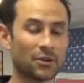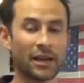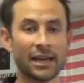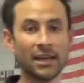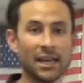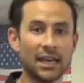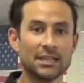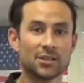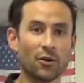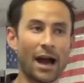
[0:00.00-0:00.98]
okay?
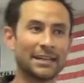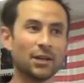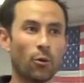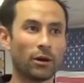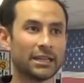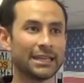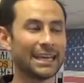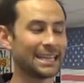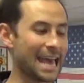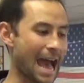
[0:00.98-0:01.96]
So I don't want to
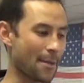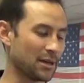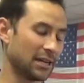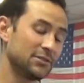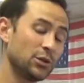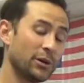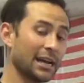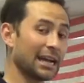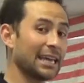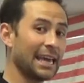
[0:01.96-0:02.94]
get in the habit of
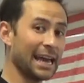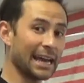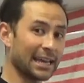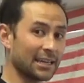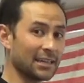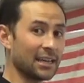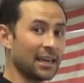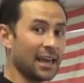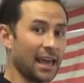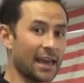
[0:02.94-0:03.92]
doing a kick
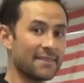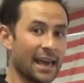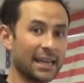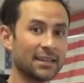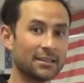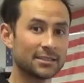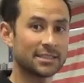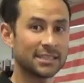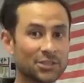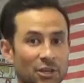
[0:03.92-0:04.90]
and then
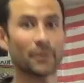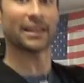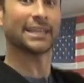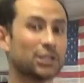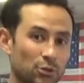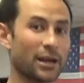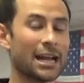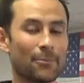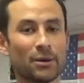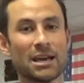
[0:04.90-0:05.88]
scissoring my leg straight
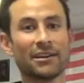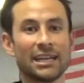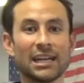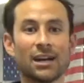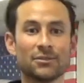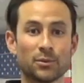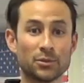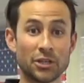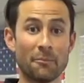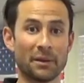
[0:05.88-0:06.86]
up without getting comfortable
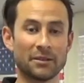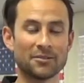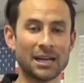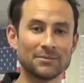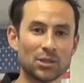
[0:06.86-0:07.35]
jumping, okay?